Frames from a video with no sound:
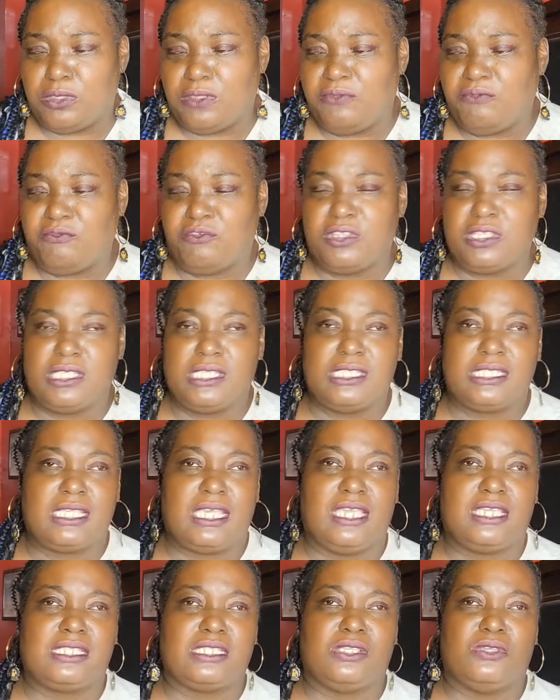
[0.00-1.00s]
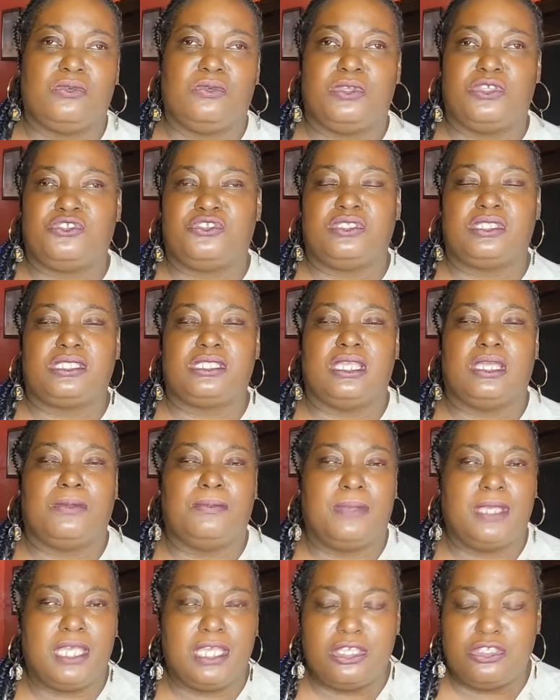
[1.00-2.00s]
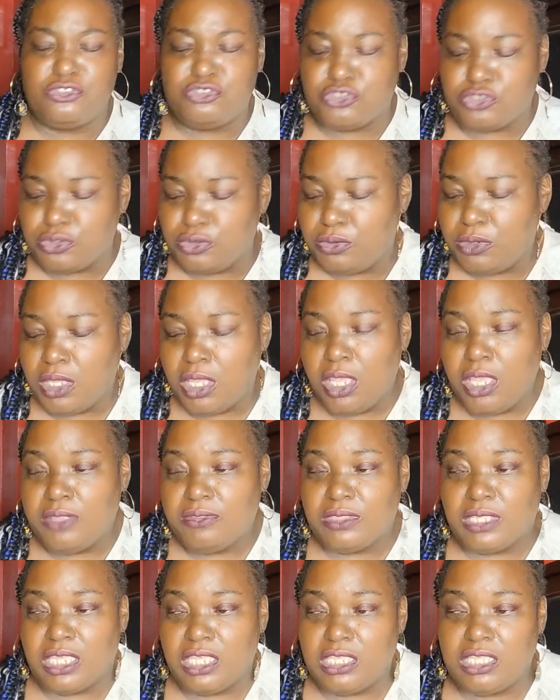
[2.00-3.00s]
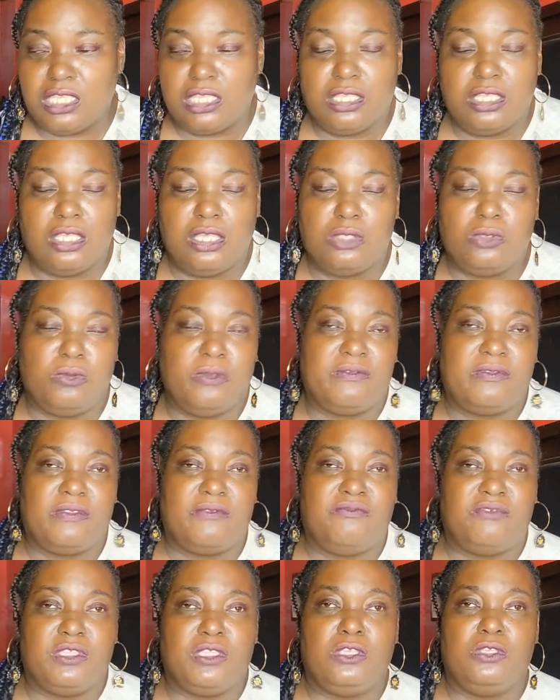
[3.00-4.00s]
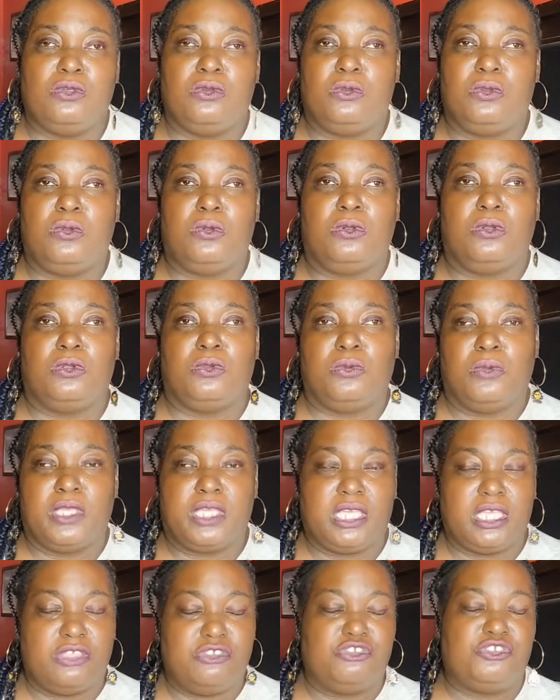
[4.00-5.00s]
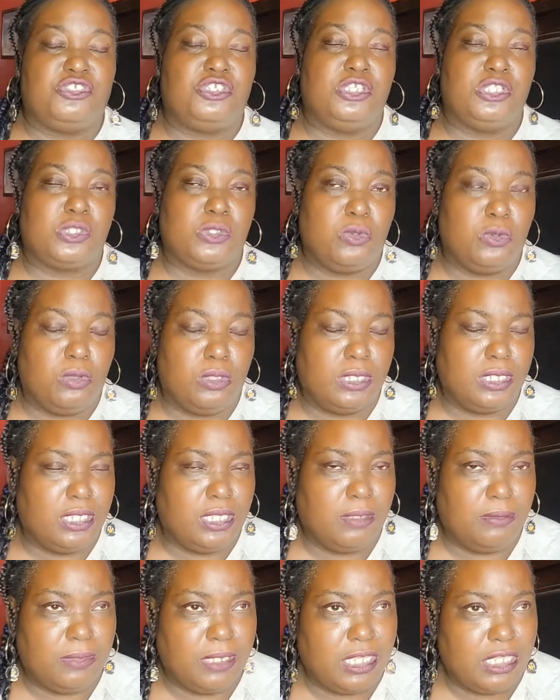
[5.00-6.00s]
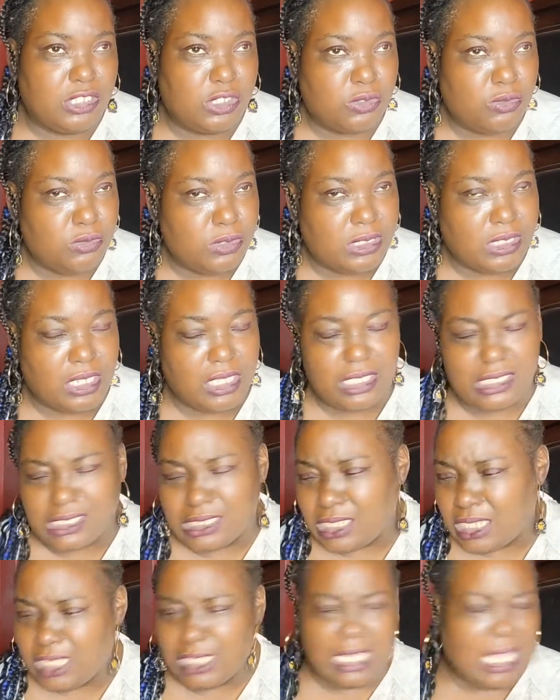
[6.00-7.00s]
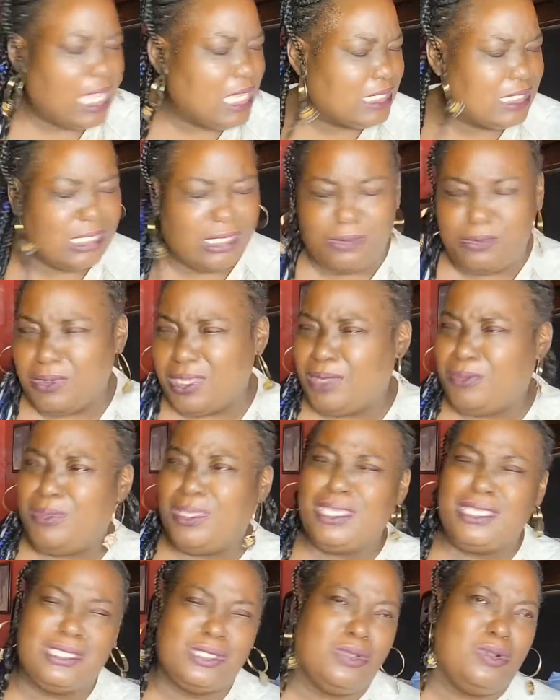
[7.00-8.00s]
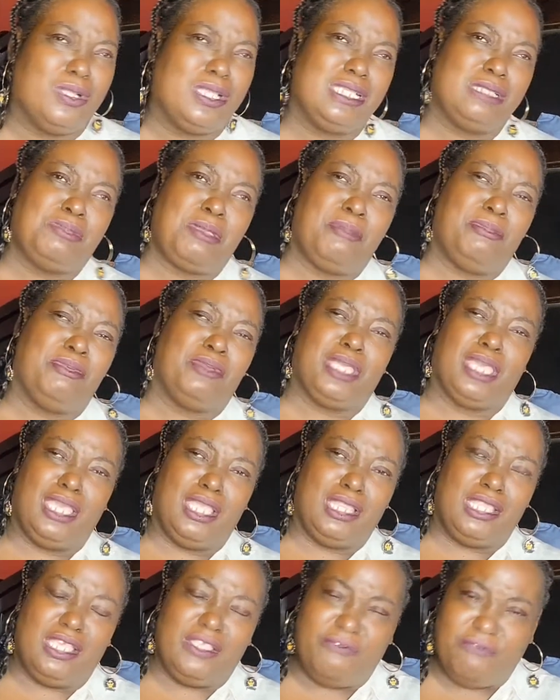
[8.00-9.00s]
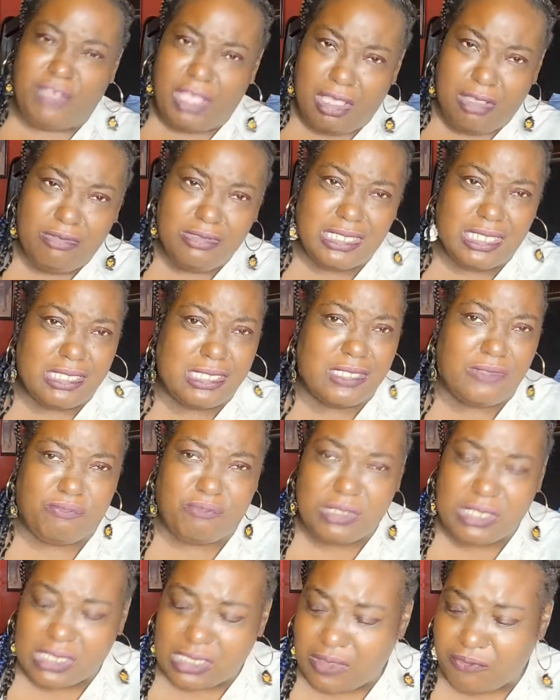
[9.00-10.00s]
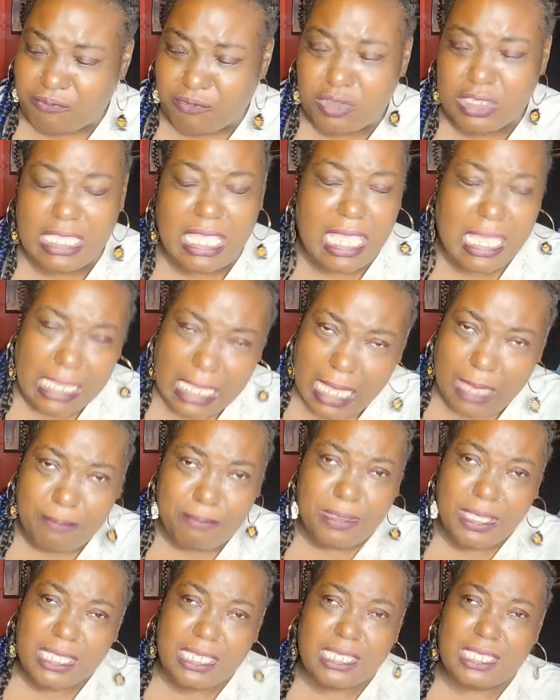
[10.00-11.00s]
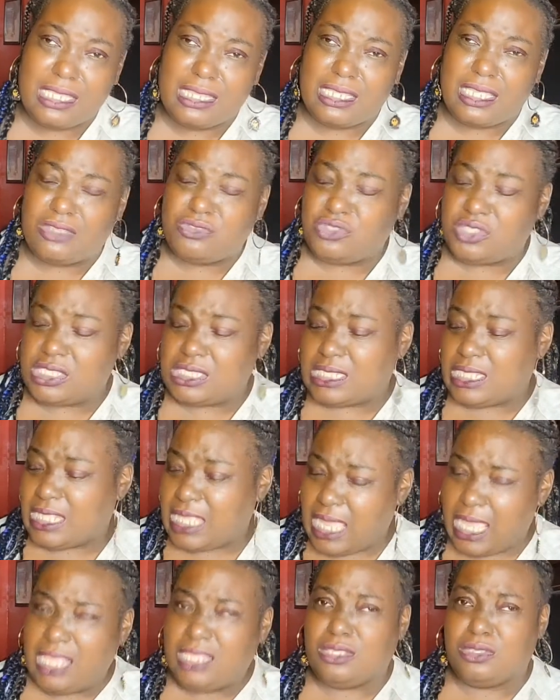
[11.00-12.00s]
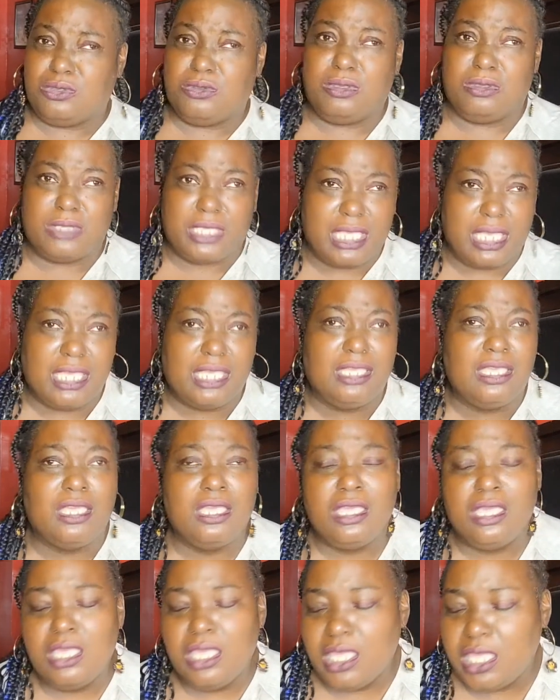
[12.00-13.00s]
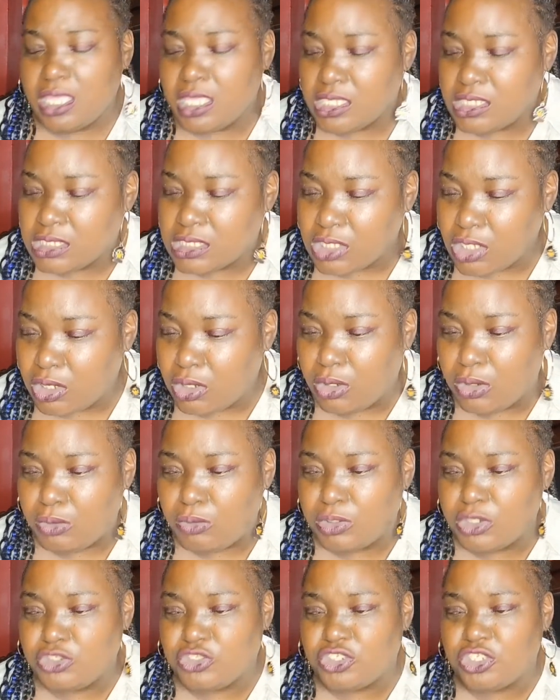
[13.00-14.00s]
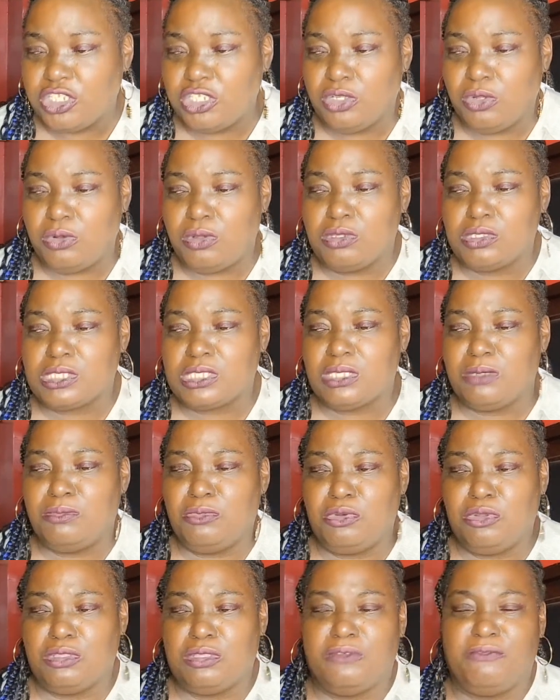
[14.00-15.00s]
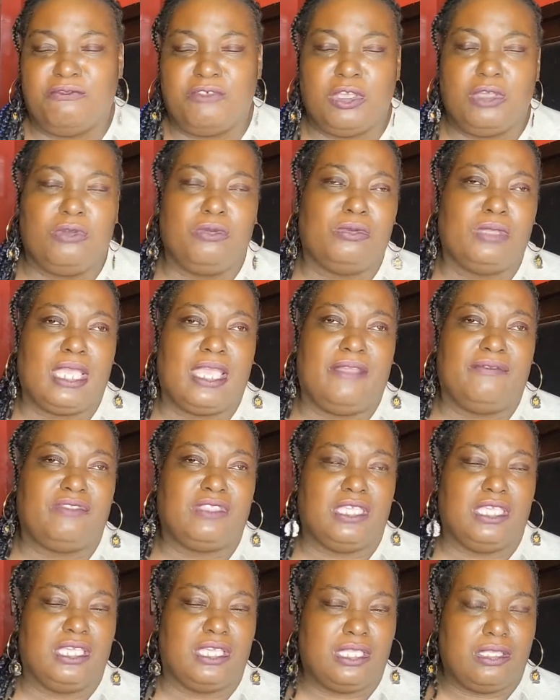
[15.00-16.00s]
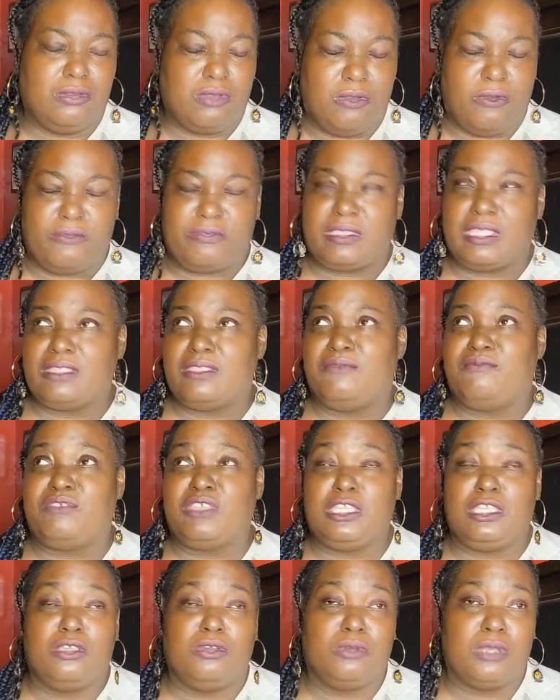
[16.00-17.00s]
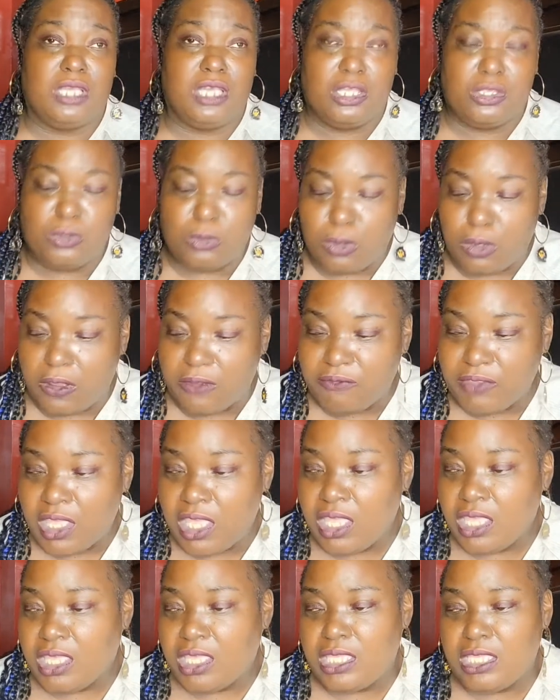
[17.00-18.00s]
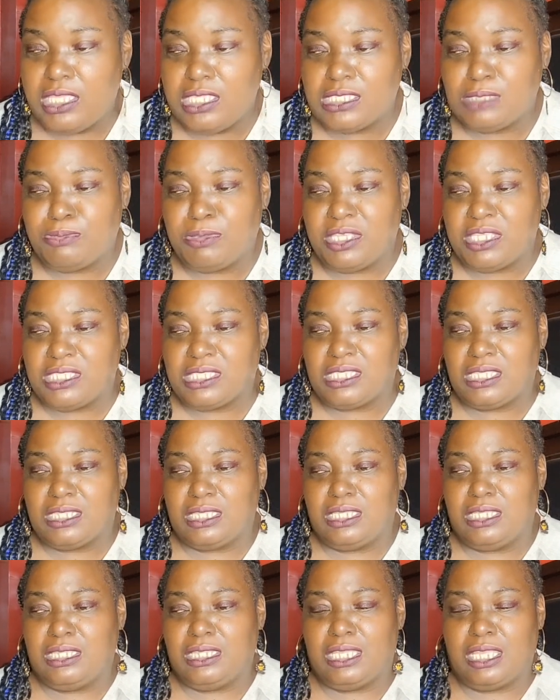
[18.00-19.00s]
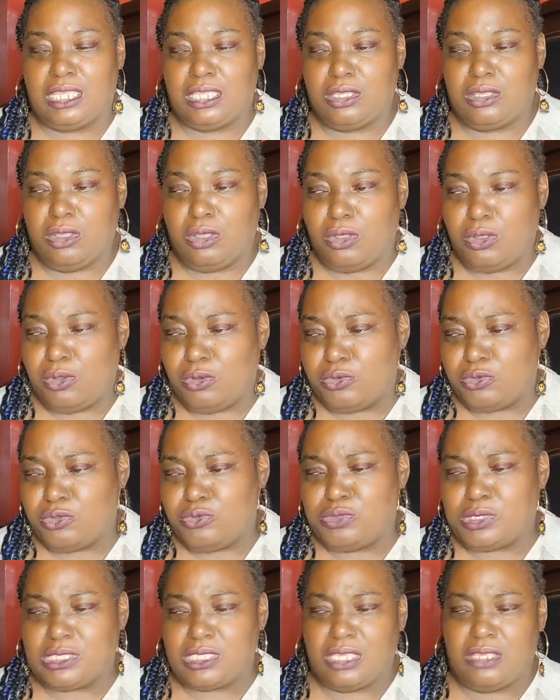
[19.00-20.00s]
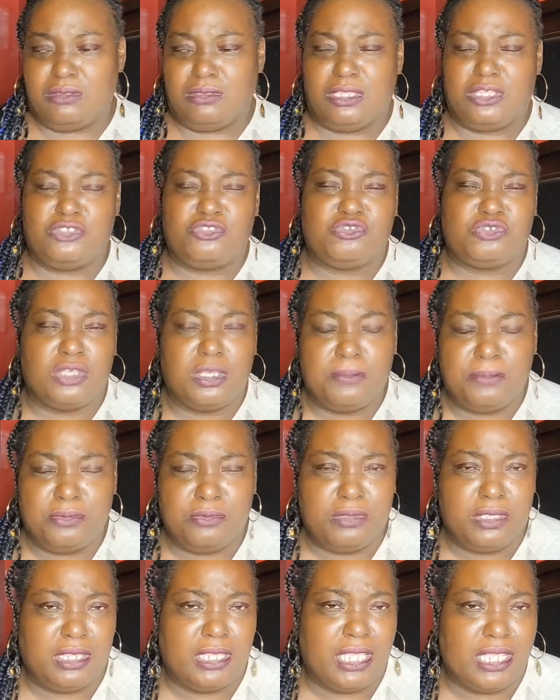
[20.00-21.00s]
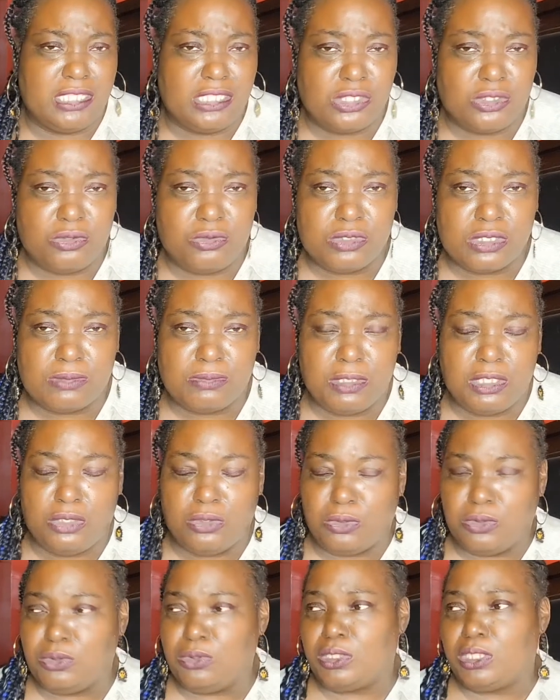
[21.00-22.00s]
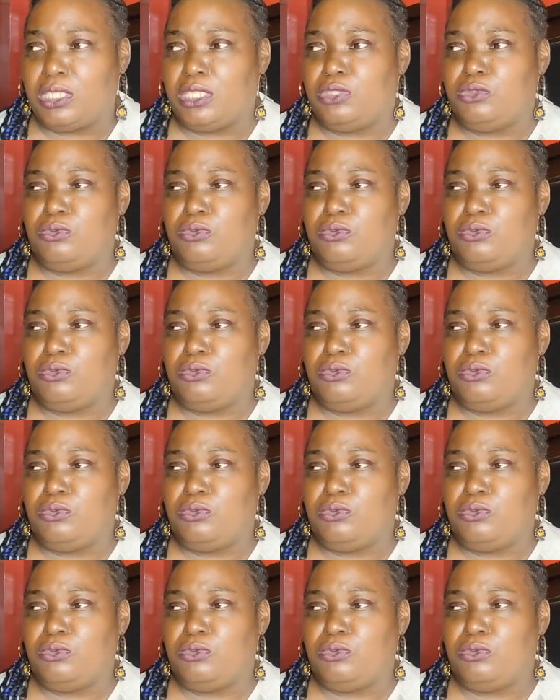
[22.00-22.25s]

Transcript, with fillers: When the friend is asking questions, now mind you, they get cut off the video call quick, and she's calling him like two seconds later. I said, wait, where's all these people getting these phones and different stuff? for? y'all got better connections than I do, okay? And so when she calls him on the phone after it, after the video cut off he's basically like, oh, you sound like trouble, and that turns me on.